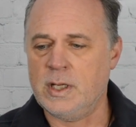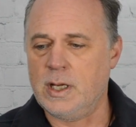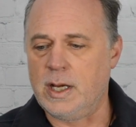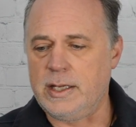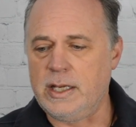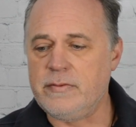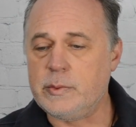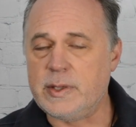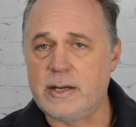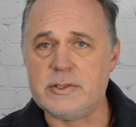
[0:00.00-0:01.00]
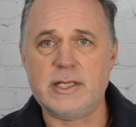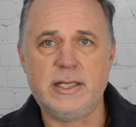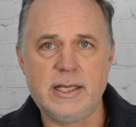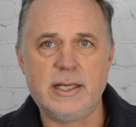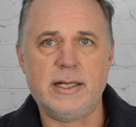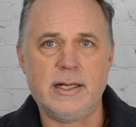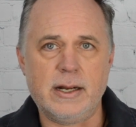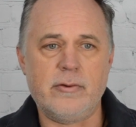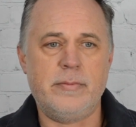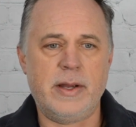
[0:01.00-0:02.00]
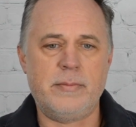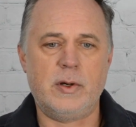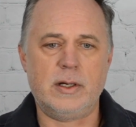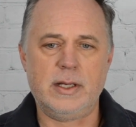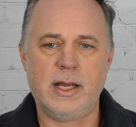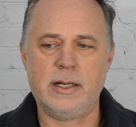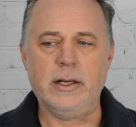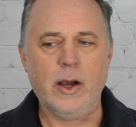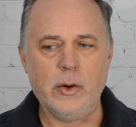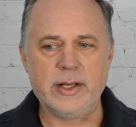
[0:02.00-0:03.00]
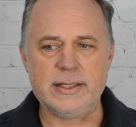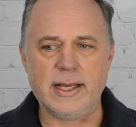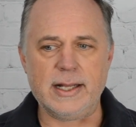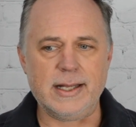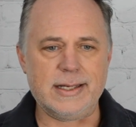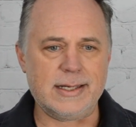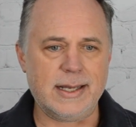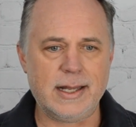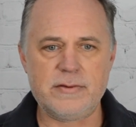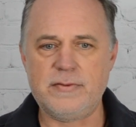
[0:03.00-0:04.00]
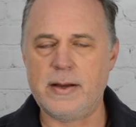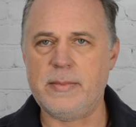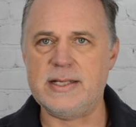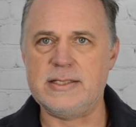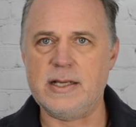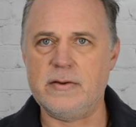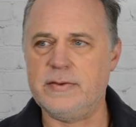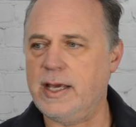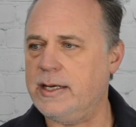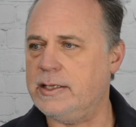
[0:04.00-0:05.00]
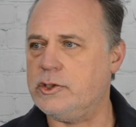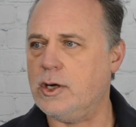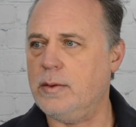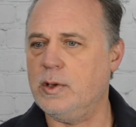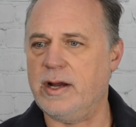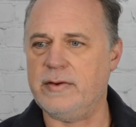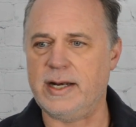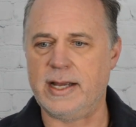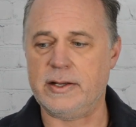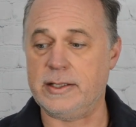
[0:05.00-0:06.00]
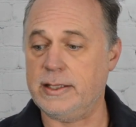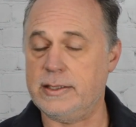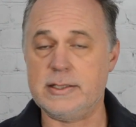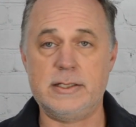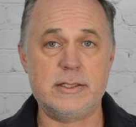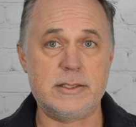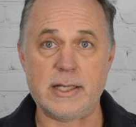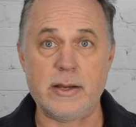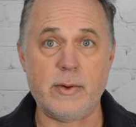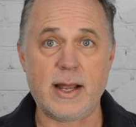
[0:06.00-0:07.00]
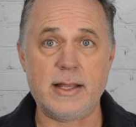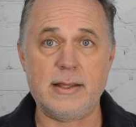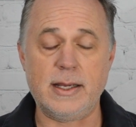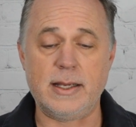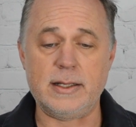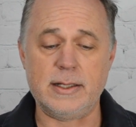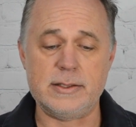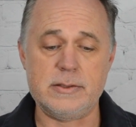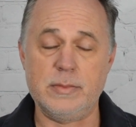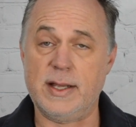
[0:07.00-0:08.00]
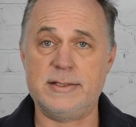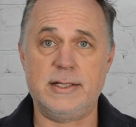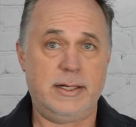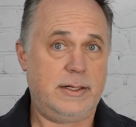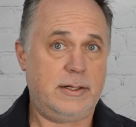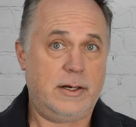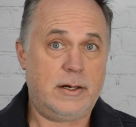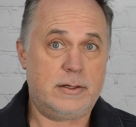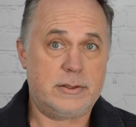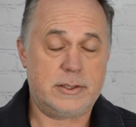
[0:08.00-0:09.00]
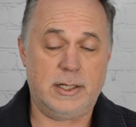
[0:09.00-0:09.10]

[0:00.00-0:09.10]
Uh, even when I was a kid, I remember kind of noting that. Like I kind of find myself getting in trouble every now and then because I just say what I think. It's a blessing and a curse.